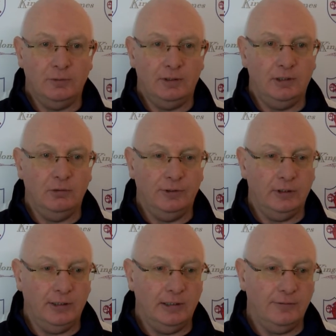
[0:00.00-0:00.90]
been
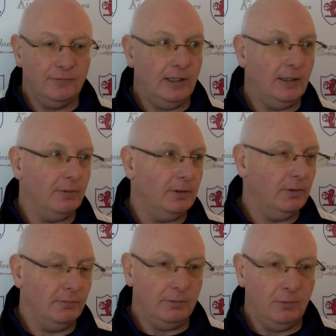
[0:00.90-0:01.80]
0-0 at half time, and
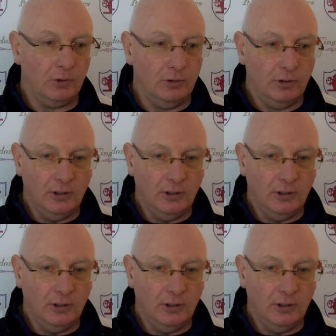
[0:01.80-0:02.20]
maybe we can